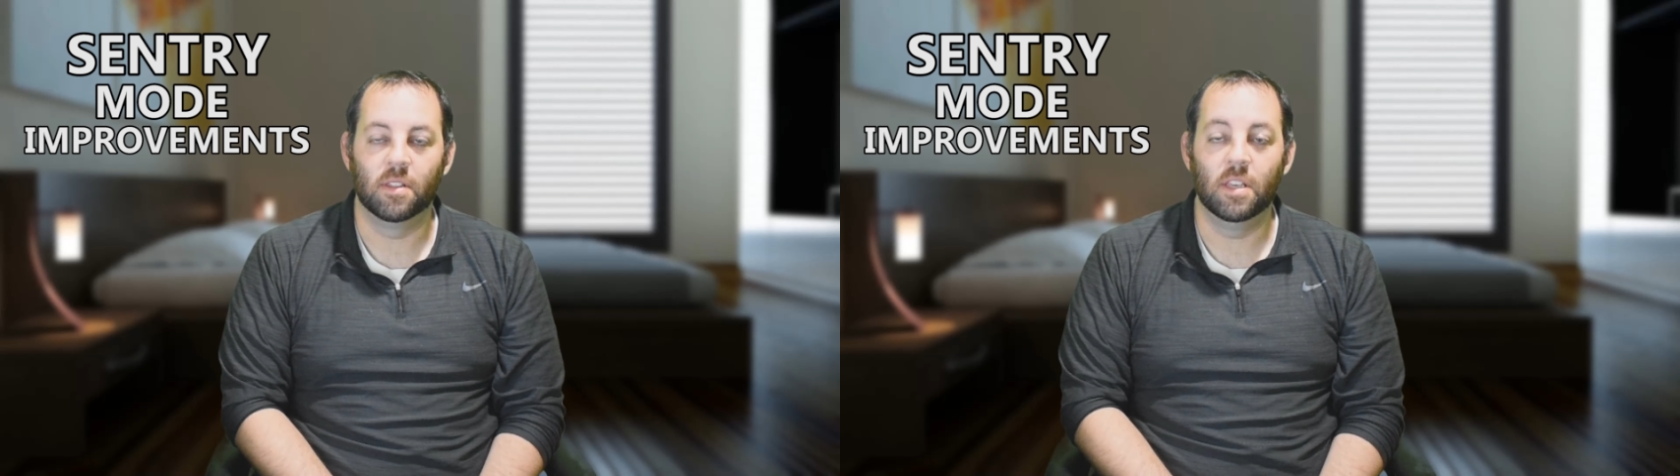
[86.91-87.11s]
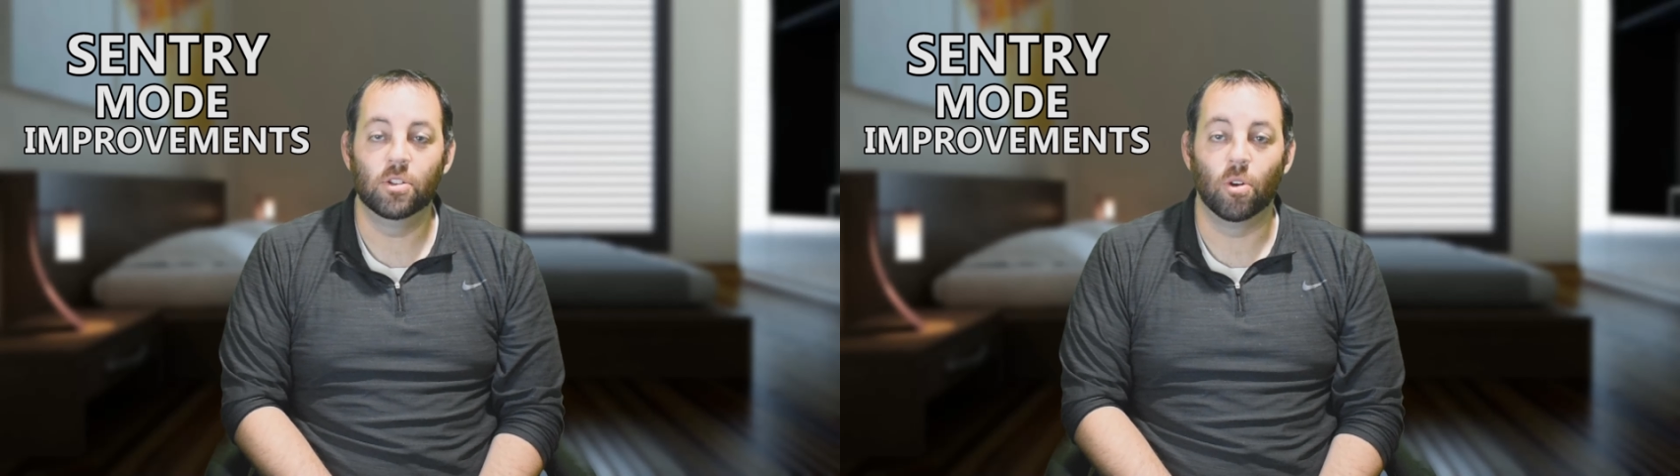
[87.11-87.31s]

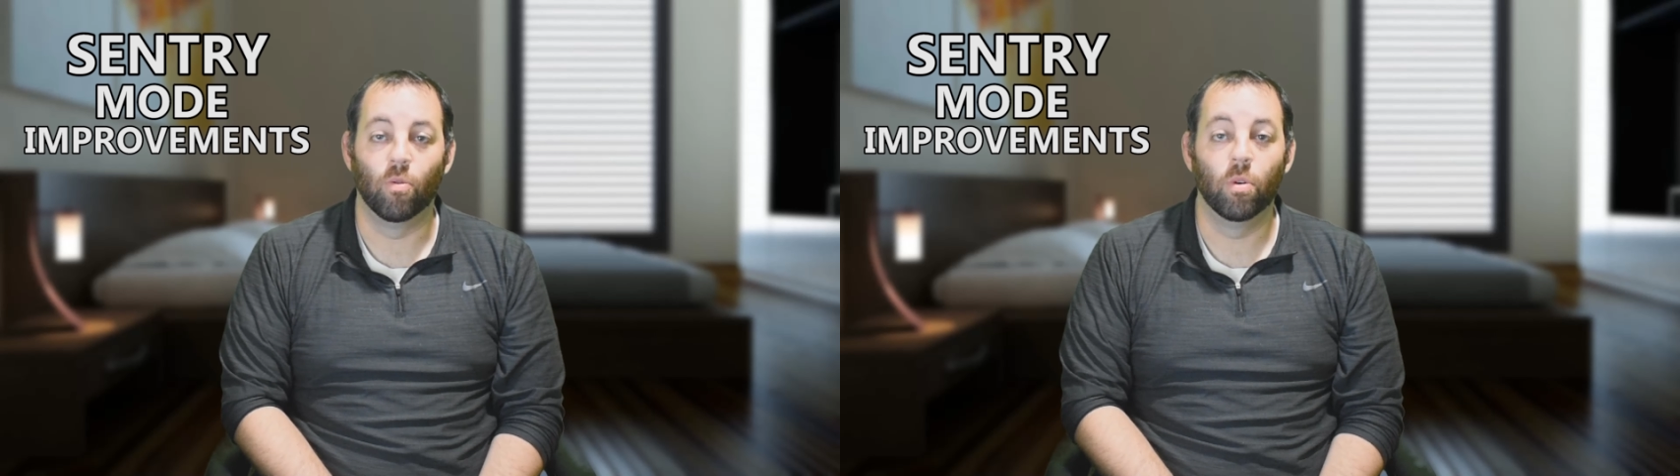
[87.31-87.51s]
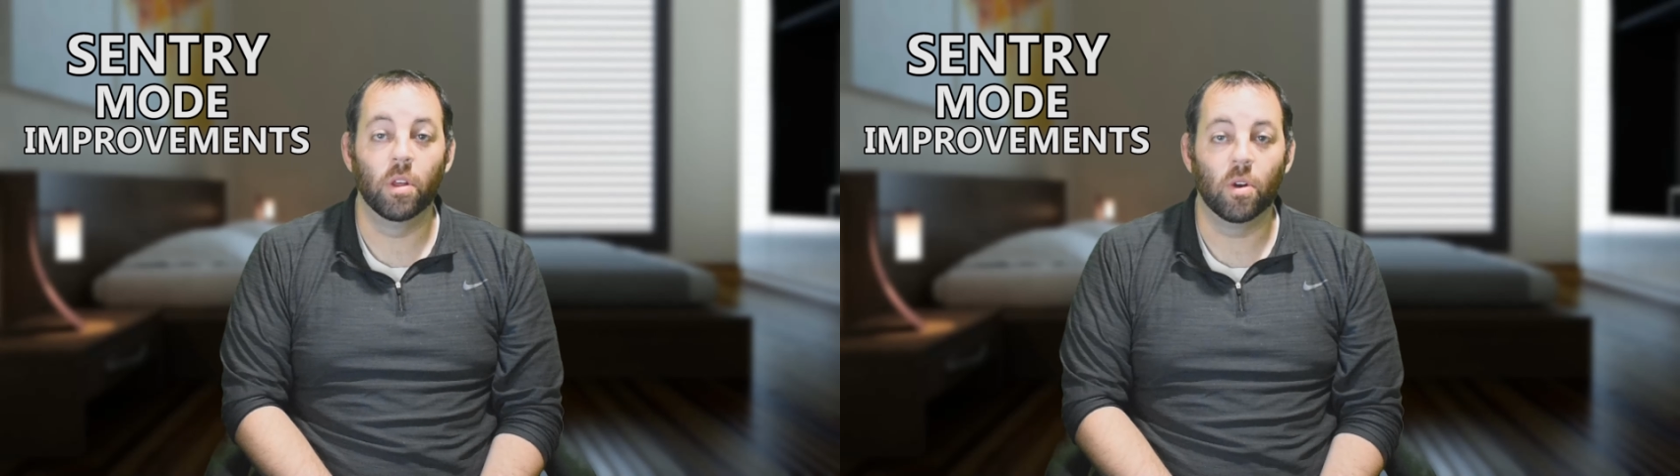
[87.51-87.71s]
These are
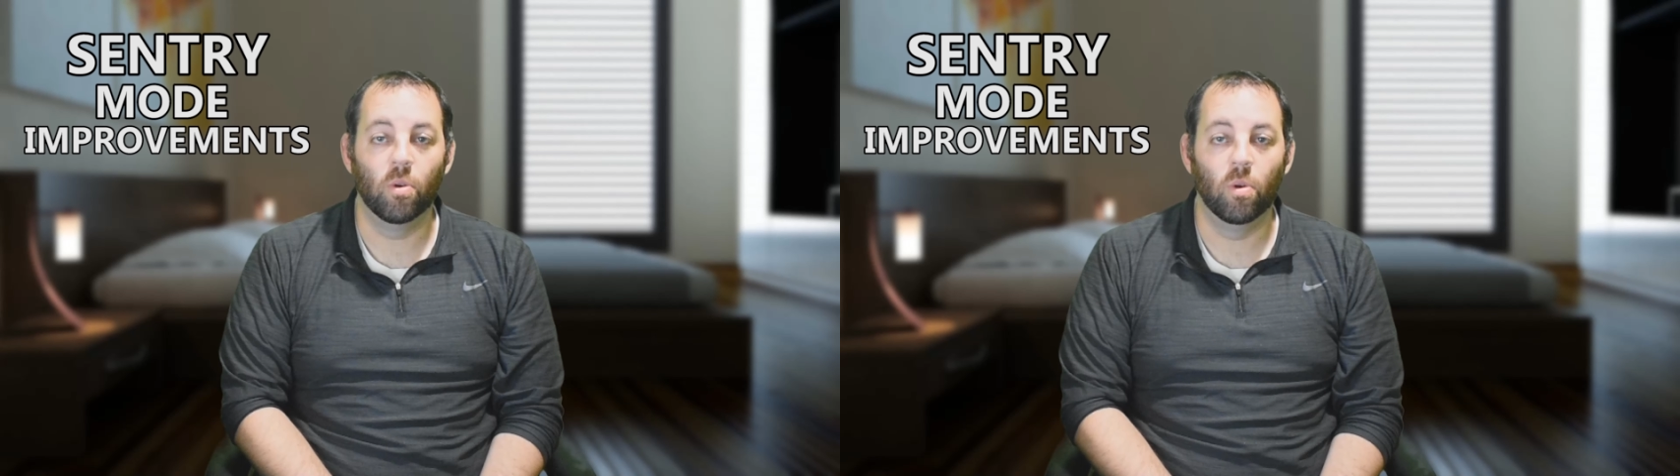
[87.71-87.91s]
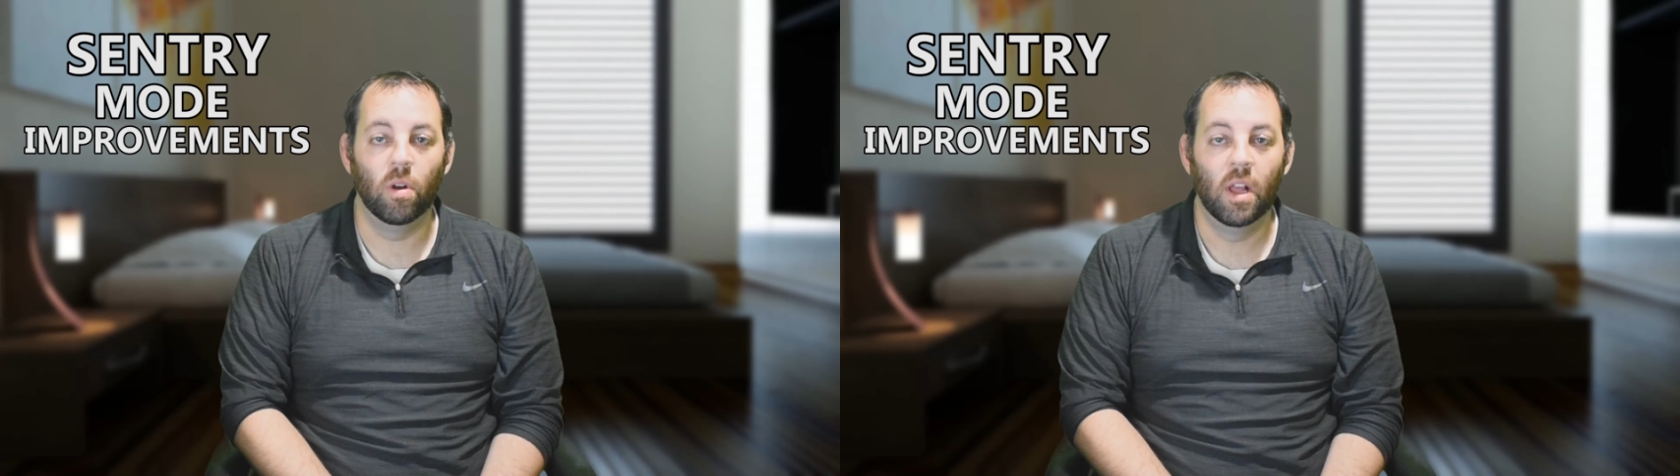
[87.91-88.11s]
really
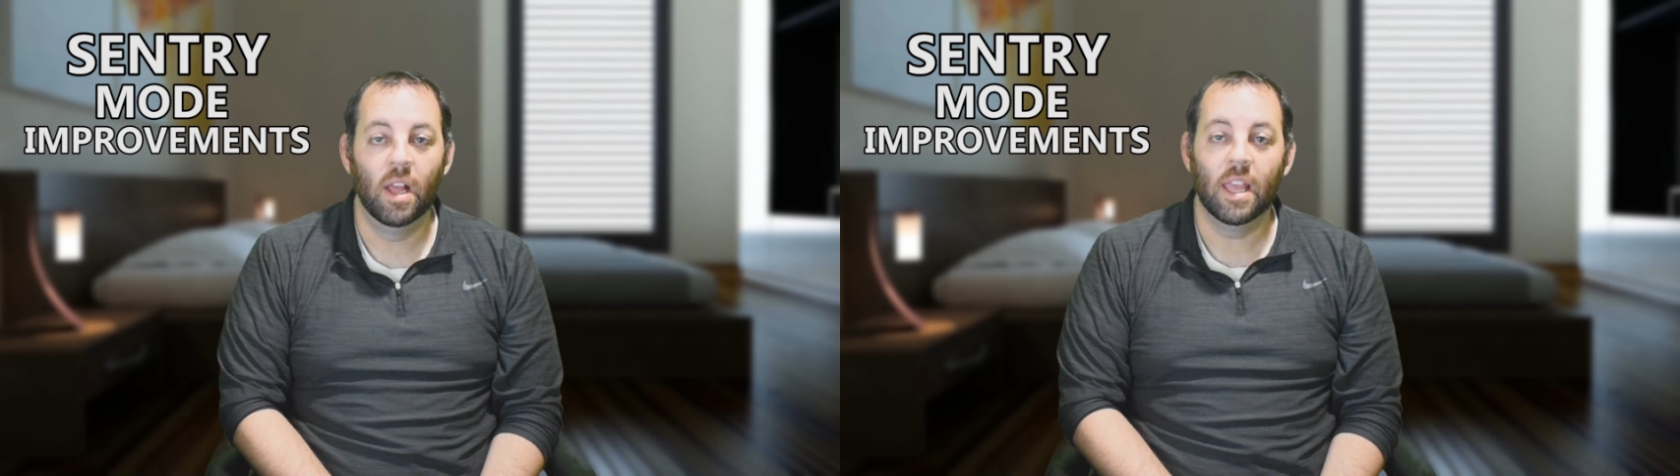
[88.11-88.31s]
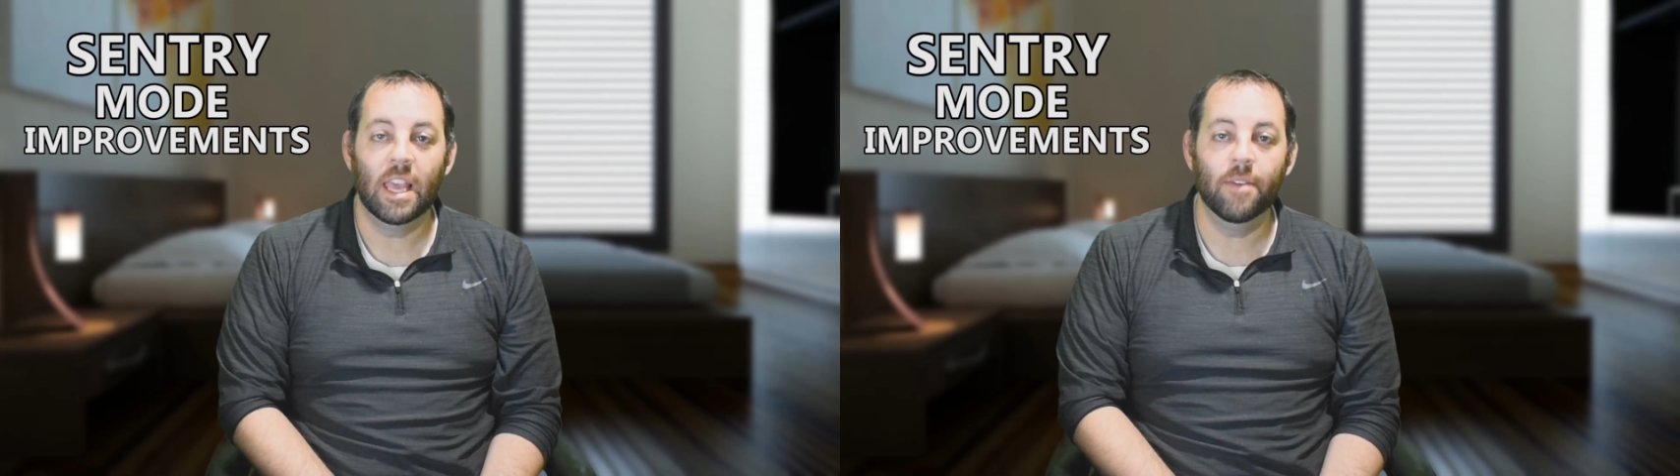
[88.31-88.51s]
cool,
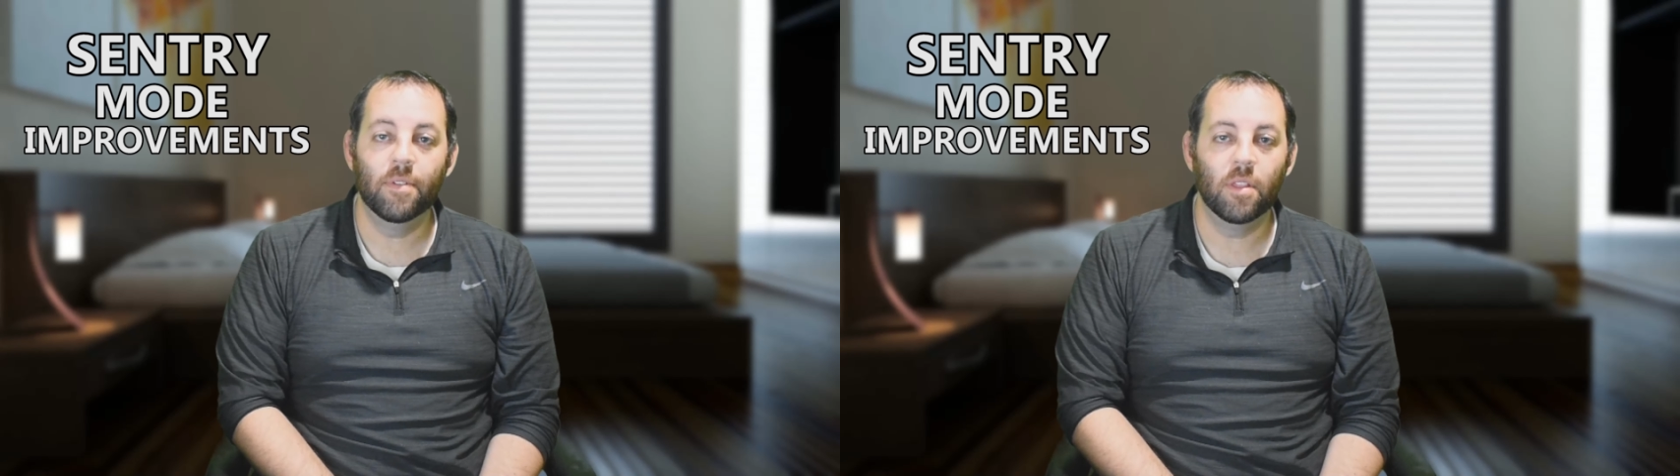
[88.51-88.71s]
even